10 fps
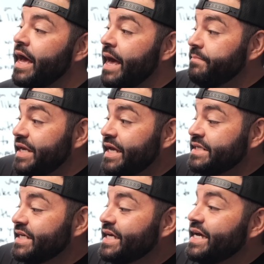and begin
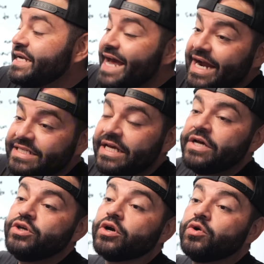to connect
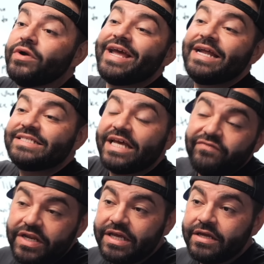your
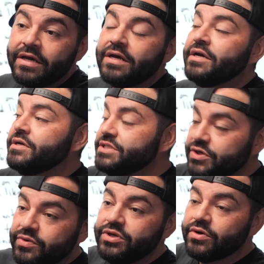creativity
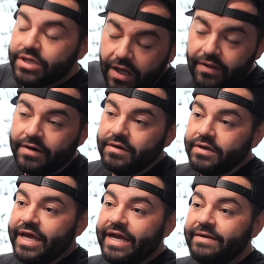to your dollar,
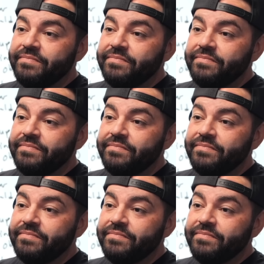okay?